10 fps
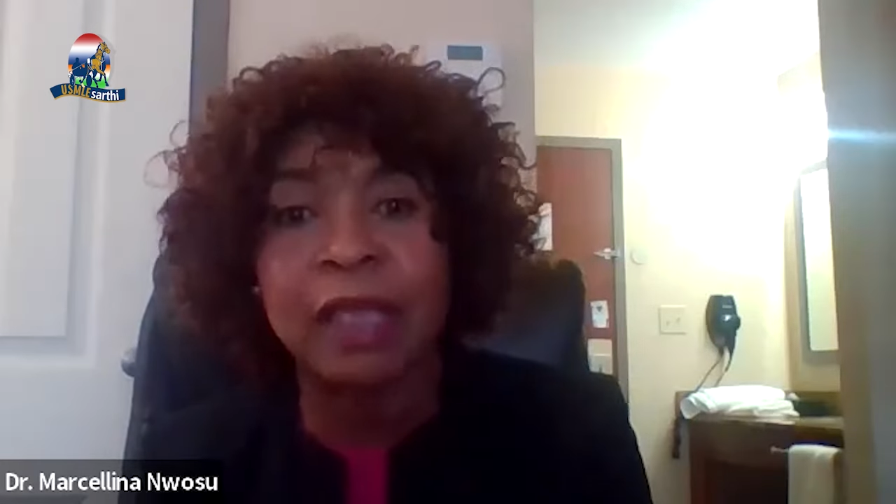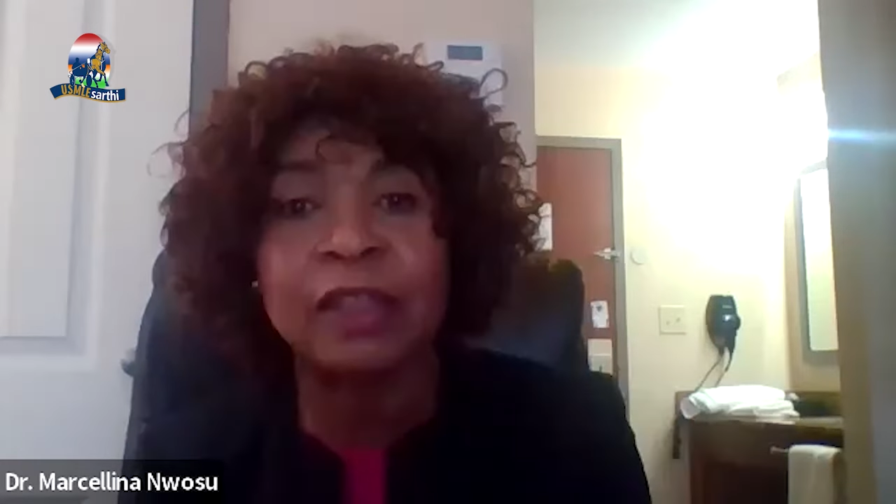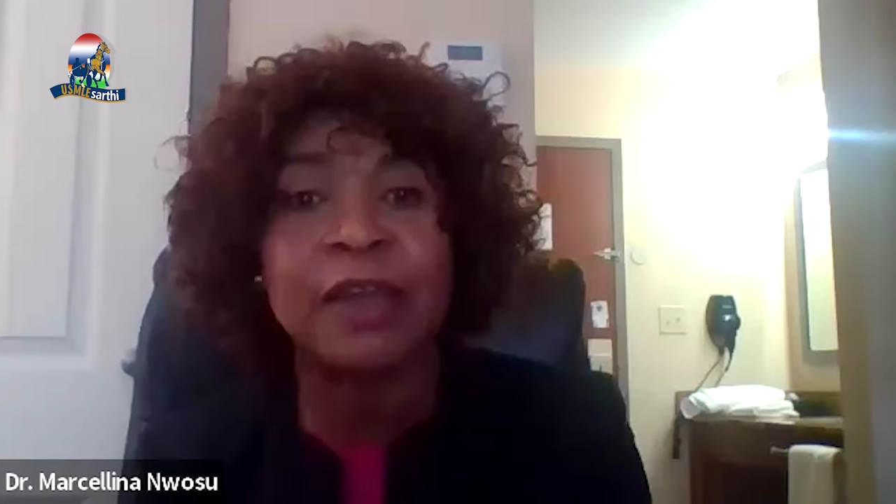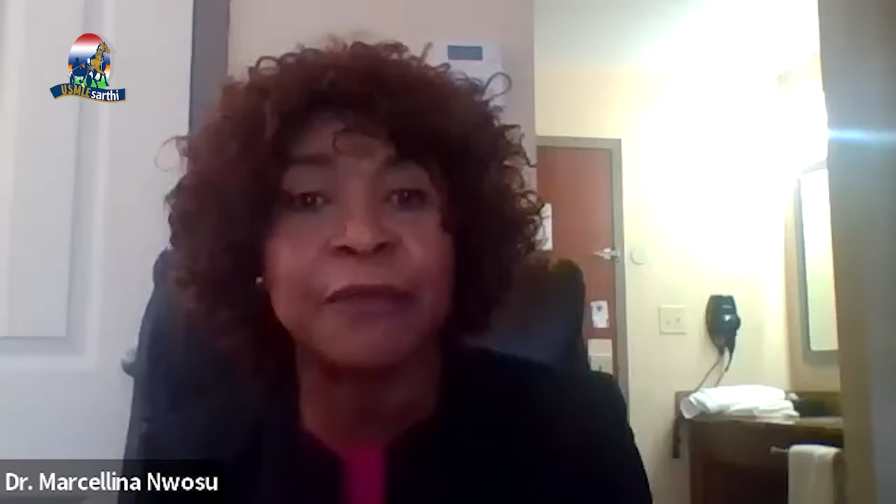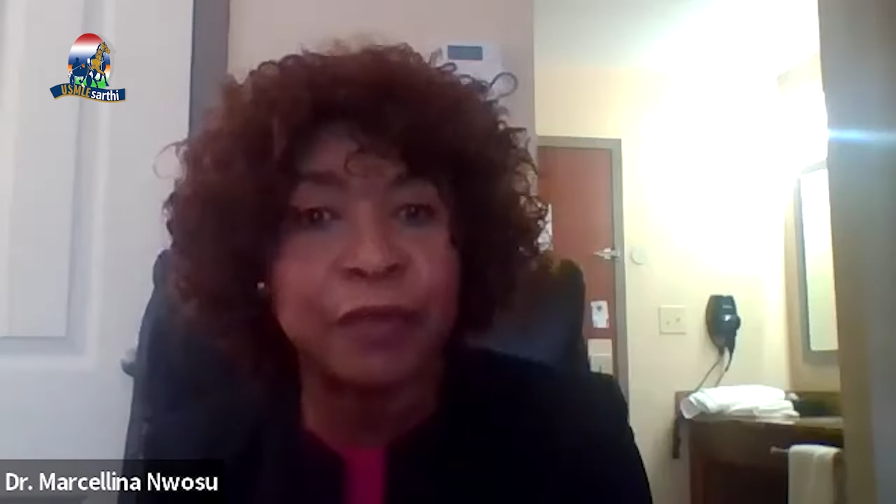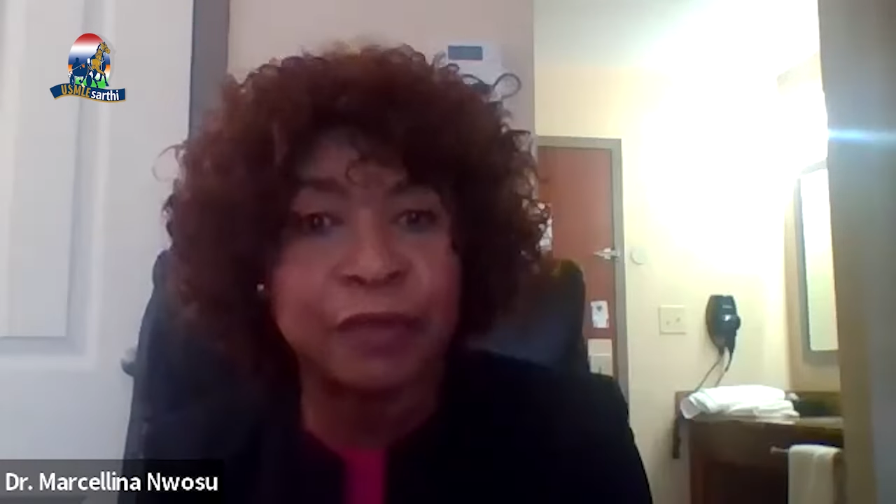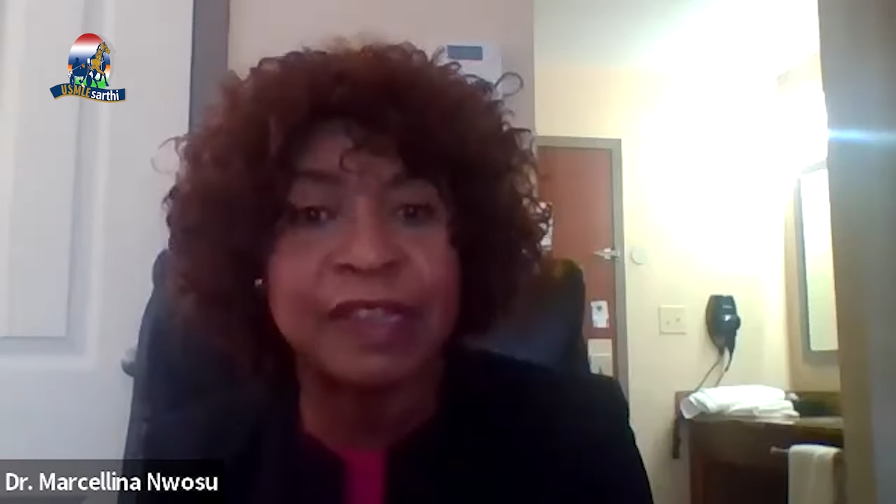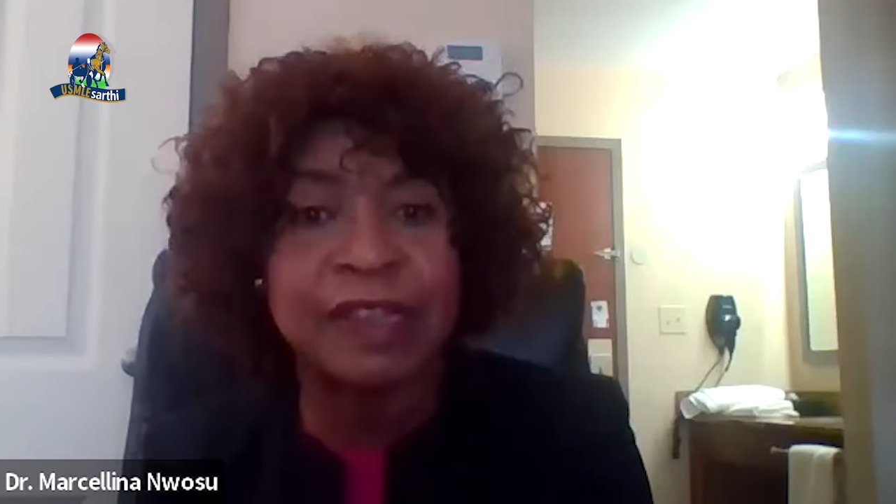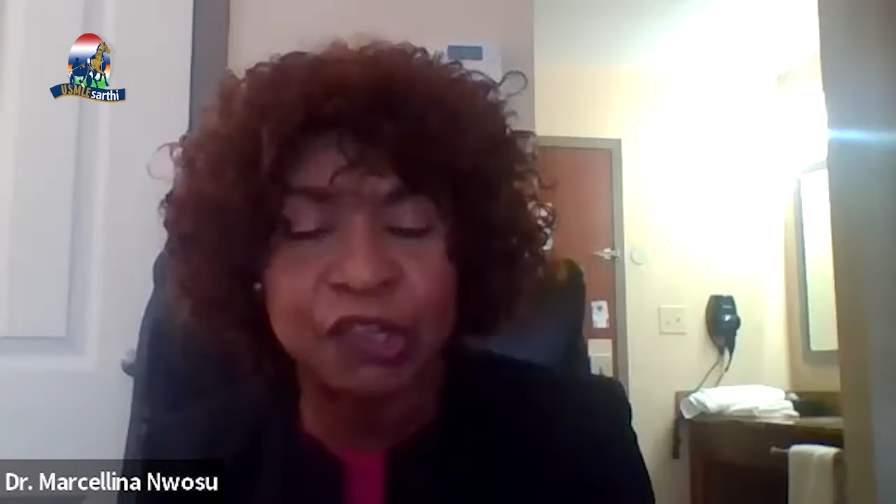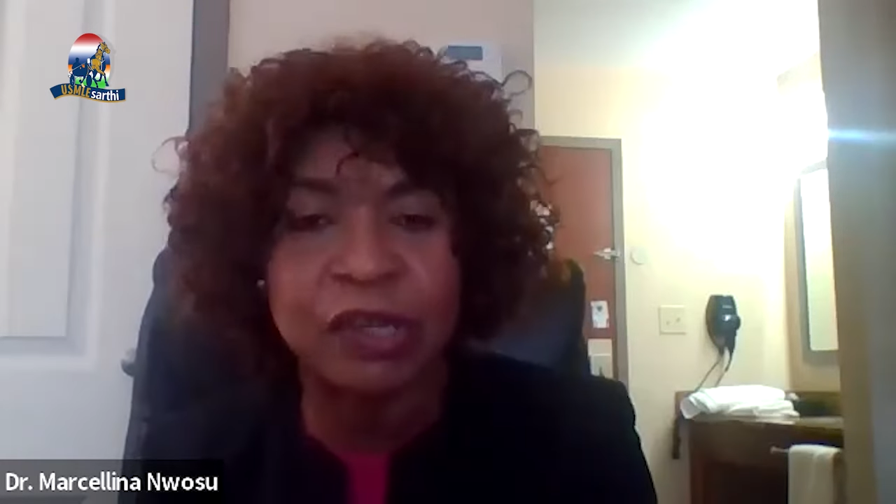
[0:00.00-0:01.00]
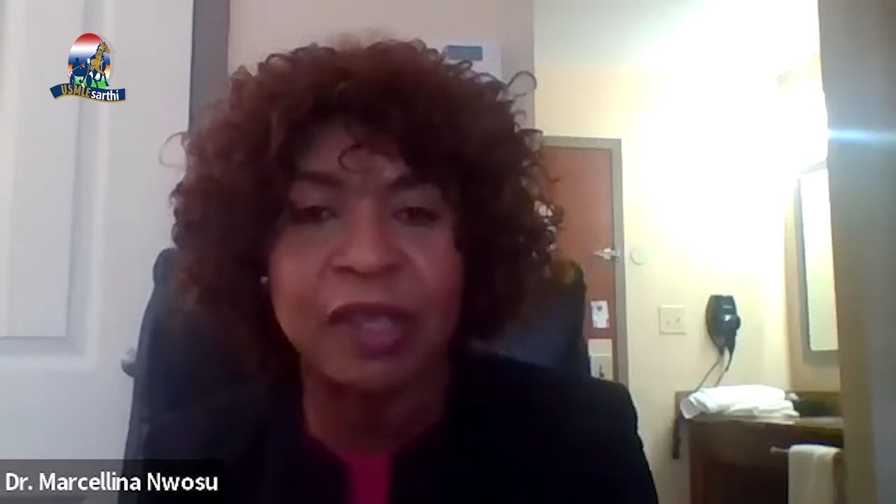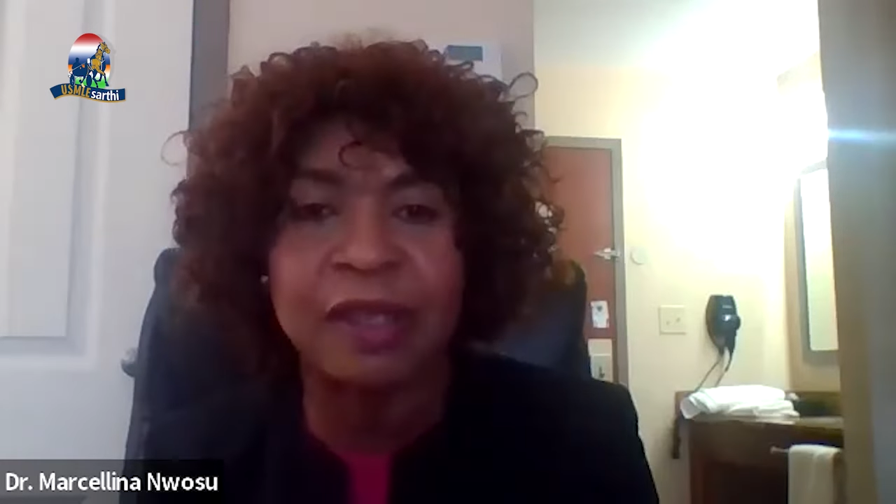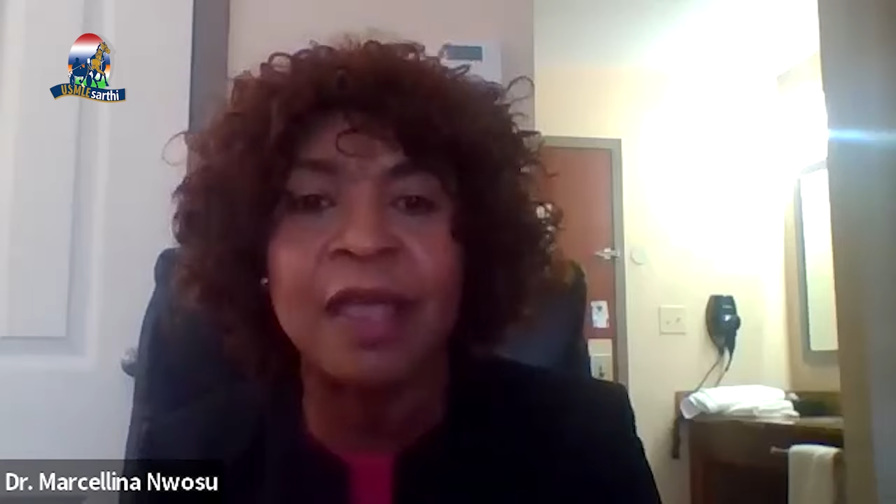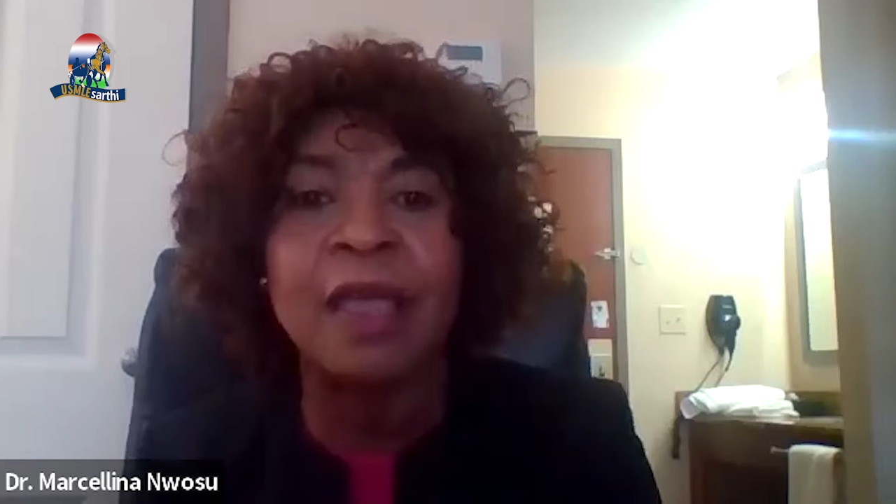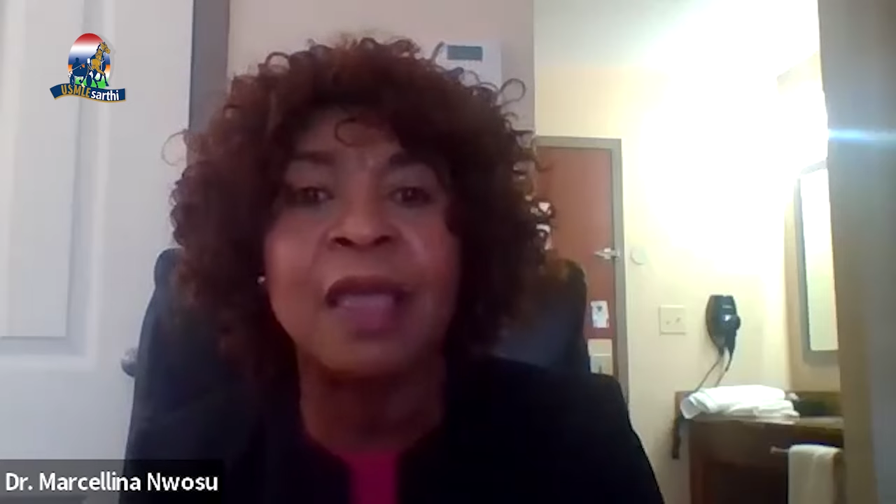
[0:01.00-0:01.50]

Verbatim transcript: interviews this year,